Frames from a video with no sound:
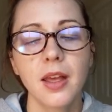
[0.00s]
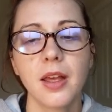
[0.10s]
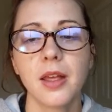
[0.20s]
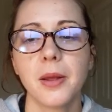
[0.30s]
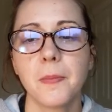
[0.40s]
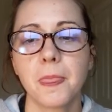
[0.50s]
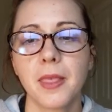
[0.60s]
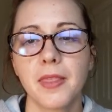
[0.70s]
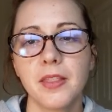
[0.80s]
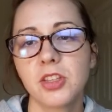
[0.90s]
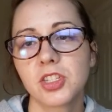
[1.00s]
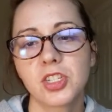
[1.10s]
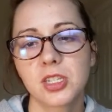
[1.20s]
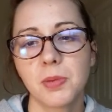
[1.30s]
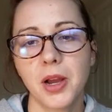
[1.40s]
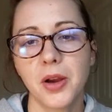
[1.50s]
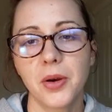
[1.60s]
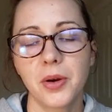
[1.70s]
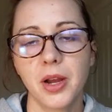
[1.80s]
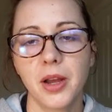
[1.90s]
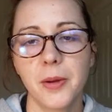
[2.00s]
And then this is just about